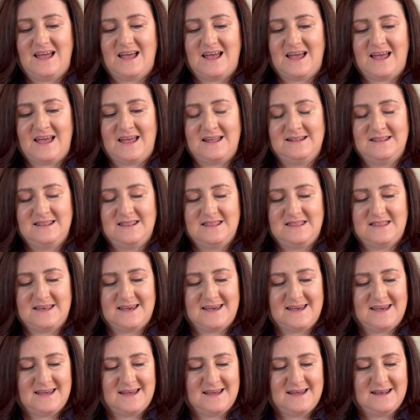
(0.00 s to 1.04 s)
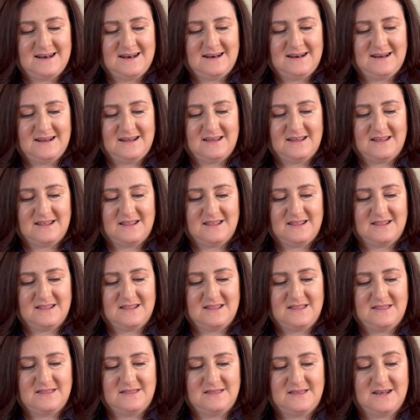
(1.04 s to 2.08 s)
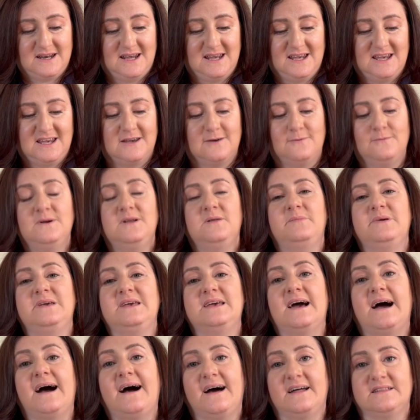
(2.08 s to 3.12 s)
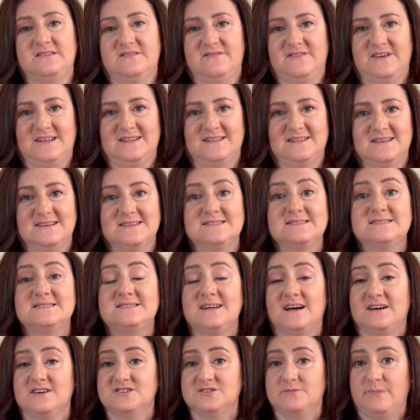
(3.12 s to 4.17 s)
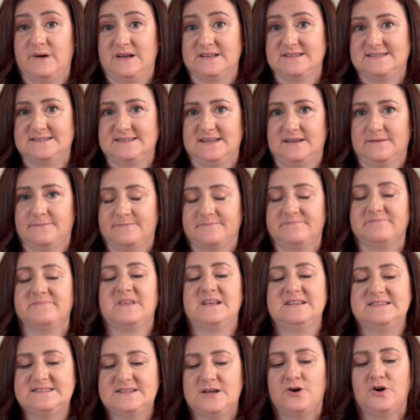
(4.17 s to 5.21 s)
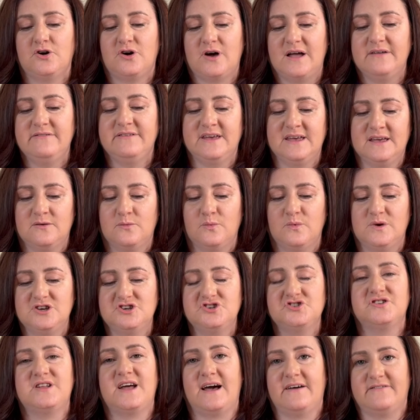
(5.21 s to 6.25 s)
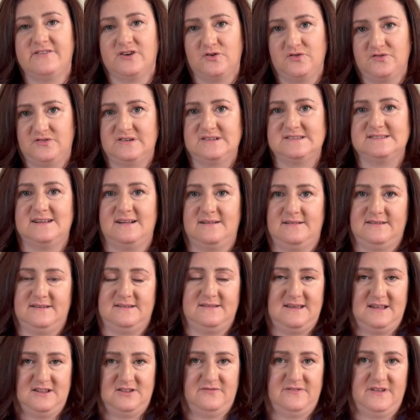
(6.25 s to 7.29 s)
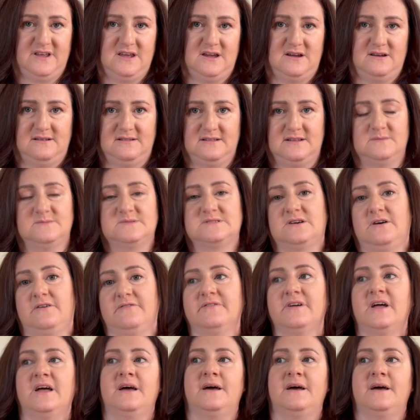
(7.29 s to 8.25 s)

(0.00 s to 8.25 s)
And then 3 will be Advent stash busting. So I think we should have a good result at the end of the year in terms of